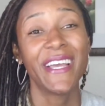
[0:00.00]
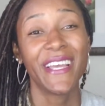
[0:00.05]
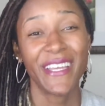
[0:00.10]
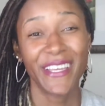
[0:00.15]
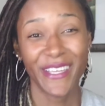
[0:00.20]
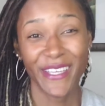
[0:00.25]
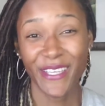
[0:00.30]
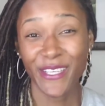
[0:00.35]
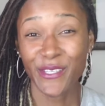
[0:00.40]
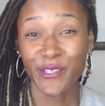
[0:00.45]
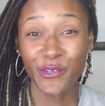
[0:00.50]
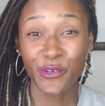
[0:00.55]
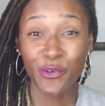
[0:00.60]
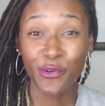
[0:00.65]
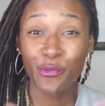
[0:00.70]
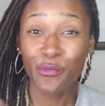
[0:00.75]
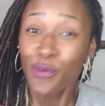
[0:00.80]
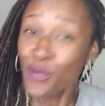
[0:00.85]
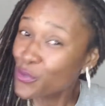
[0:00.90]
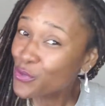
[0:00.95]
is
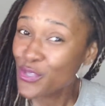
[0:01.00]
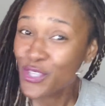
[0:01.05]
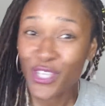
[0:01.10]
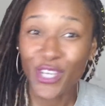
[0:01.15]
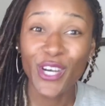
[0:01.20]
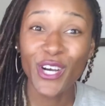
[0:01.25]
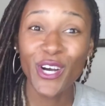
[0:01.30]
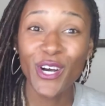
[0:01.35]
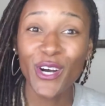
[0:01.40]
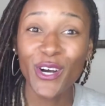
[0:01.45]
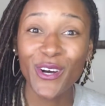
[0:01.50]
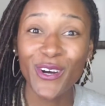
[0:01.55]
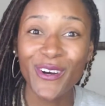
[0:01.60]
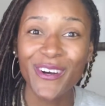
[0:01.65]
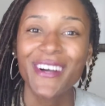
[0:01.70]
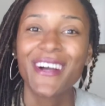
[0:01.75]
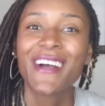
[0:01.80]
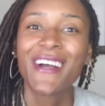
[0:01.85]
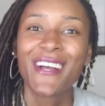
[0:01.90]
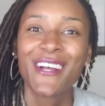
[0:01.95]

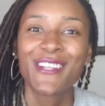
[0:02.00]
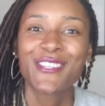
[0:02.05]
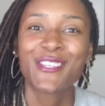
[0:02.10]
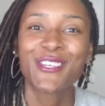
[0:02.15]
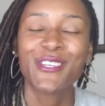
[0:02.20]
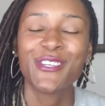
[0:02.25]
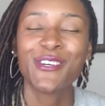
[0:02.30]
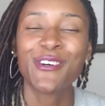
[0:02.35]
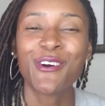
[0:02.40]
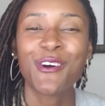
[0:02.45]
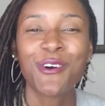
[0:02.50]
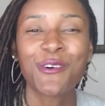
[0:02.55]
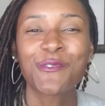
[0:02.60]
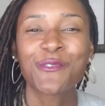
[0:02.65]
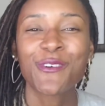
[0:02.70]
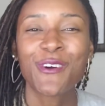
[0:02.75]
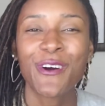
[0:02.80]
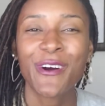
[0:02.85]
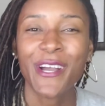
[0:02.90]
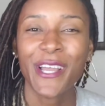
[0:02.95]
crucial to your
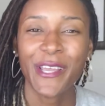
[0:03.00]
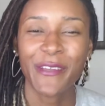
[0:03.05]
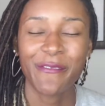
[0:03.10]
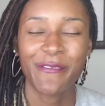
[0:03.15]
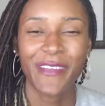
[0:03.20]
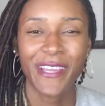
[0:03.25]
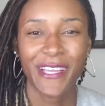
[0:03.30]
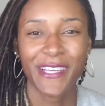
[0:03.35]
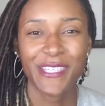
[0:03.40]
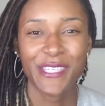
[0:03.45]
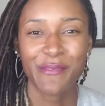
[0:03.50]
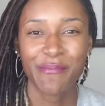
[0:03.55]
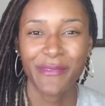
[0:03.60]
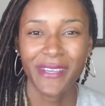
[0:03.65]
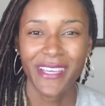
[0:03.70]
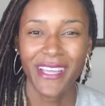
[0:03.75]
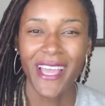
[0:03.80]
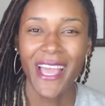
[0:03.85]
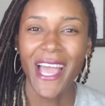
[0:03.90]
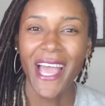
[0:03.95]
overall
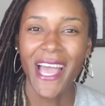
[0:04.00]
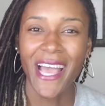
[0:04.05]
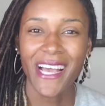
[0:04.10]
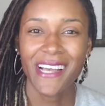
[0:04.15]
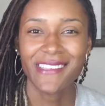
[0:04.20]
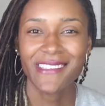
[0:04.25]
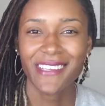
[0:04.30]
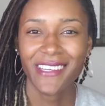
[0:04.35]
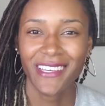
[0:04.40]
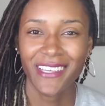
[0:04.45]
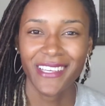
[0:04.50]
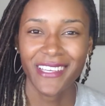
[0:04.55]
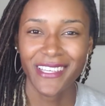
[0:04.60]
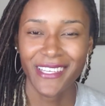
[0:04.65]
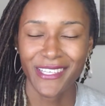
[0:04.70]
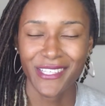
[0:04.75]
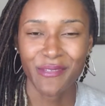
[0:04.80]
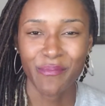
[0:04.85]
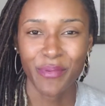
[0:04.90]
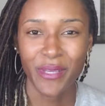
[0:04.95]
advancement as an
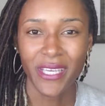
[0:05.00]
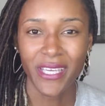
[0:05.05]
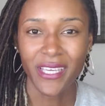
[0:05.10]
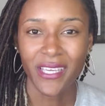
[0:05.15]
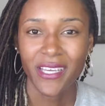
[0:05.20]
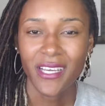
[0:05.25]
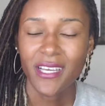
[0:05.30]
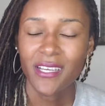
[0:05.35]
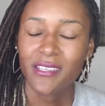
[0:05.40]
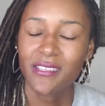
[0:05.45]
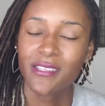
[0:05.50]
EXP.